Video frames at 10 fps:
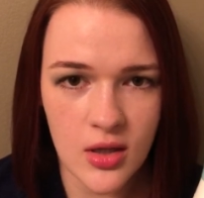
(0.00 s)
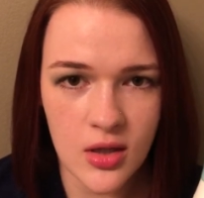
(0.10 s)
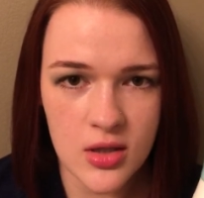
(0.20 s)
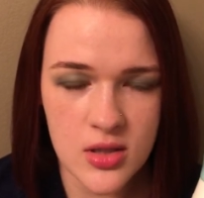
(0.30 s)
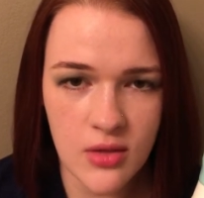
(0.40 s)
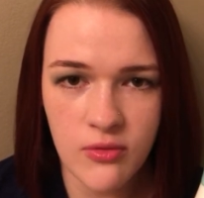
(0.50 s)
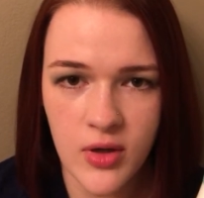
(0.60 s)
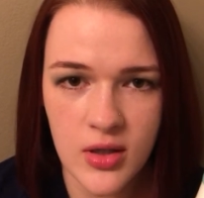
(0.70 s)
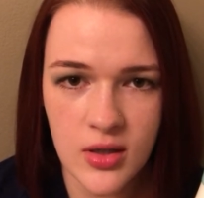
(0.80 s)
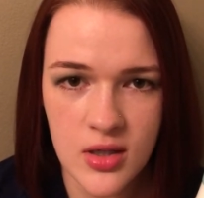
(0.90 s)
hard time
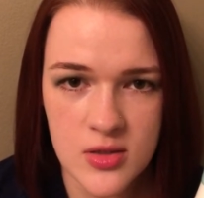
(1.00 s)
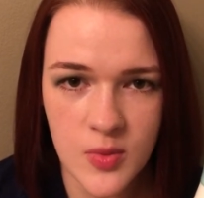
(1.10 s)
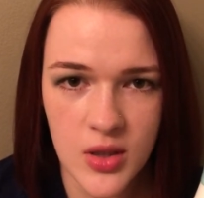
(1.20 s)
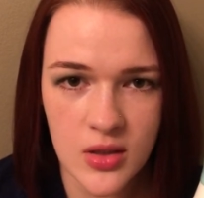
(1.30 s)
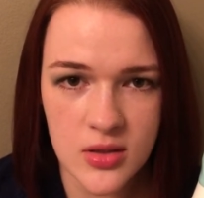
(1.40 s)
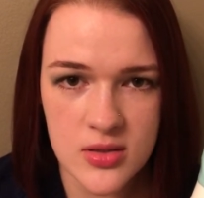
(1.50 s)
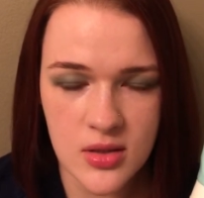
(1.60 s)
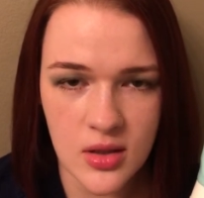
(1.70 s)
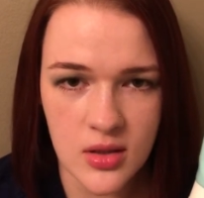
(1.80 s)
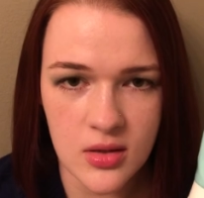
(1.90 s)
finding cosmetics
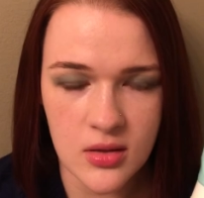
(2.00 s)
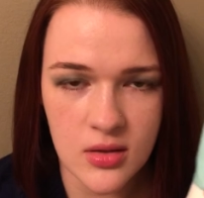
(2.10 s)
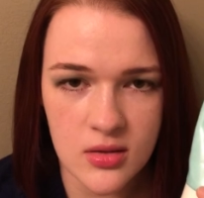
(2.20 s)
and